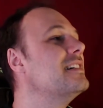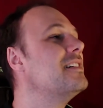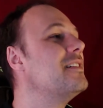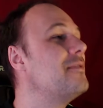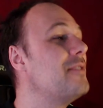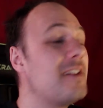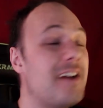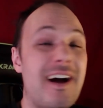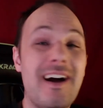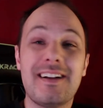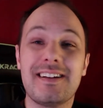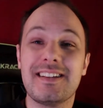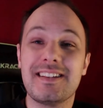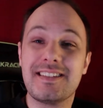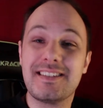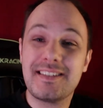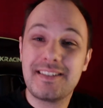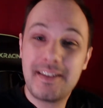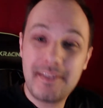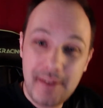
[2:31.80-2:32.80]

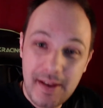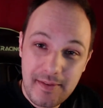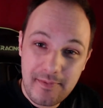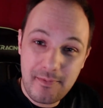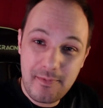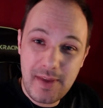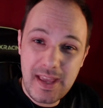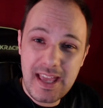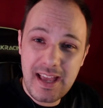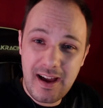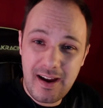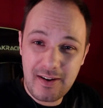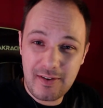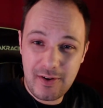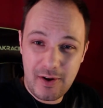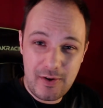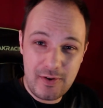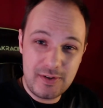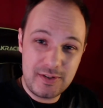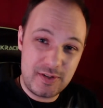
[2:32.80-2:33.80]
Regardless, we are
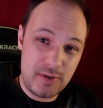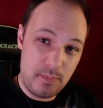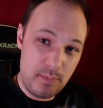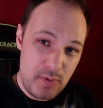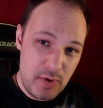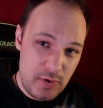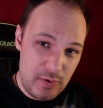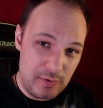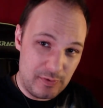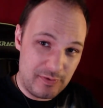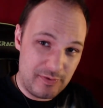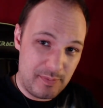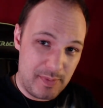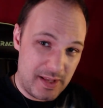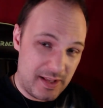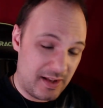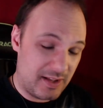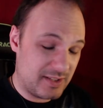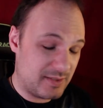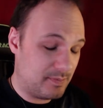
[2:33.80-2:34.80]
going to move,
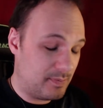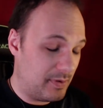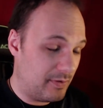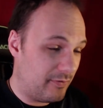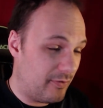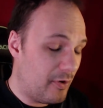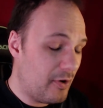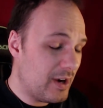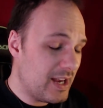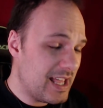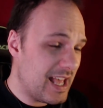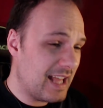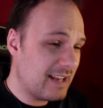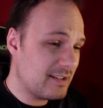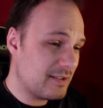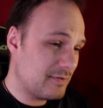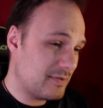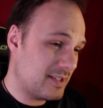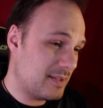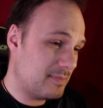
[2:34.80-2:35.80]
because before
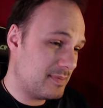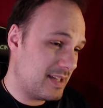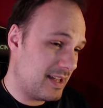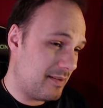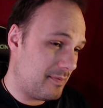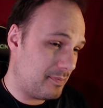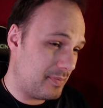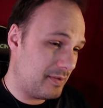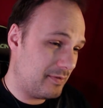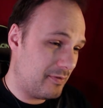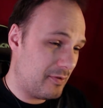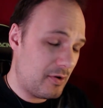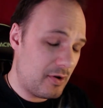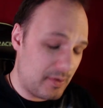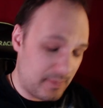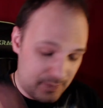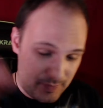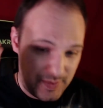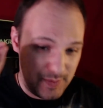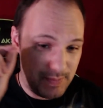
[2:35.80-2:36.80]

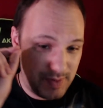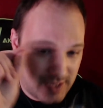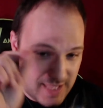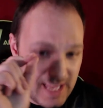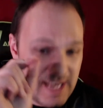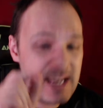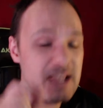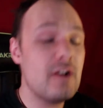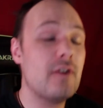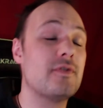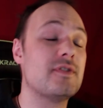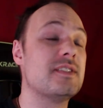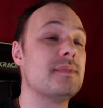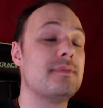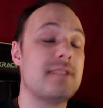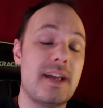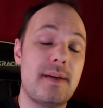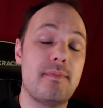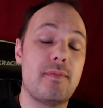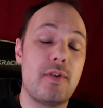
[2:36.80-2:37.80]
the beginning of
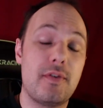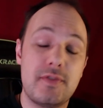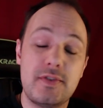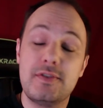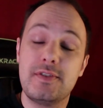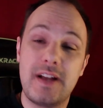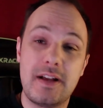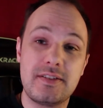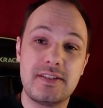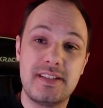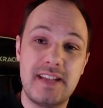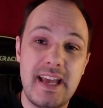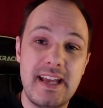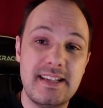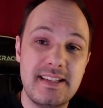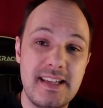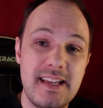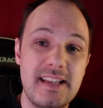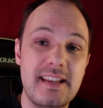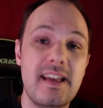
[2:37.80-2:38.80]
September of
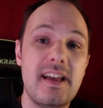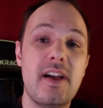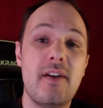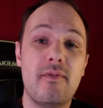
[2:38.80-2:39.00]
2018,